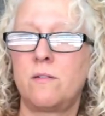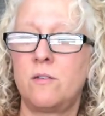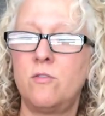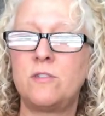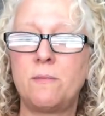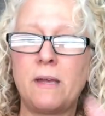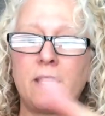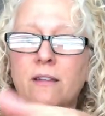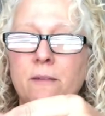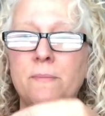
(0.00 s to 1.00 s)
Using my
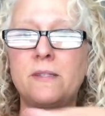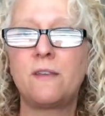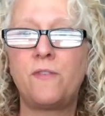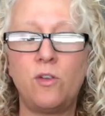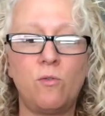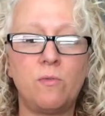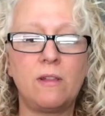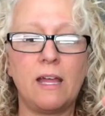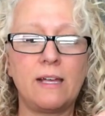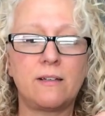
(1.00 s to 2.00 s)
clips, if you
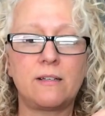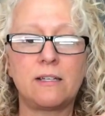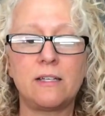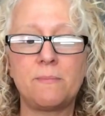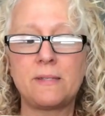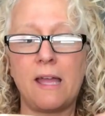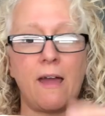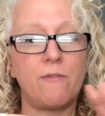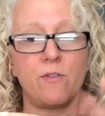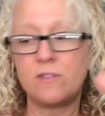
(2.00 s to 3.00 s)
would like clips, I
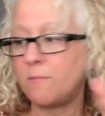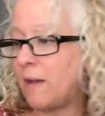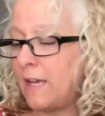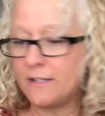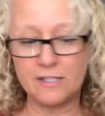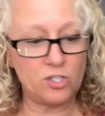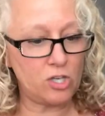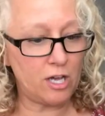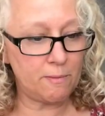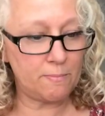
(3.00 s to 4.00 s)
have those in my Etsy
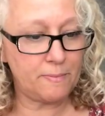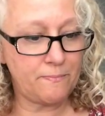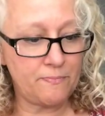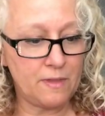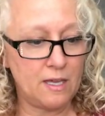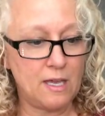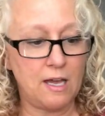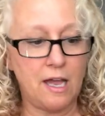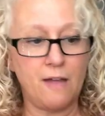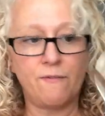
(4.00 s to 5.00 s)
shop.
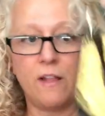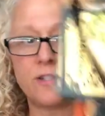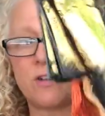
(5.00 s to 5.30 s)
I have floss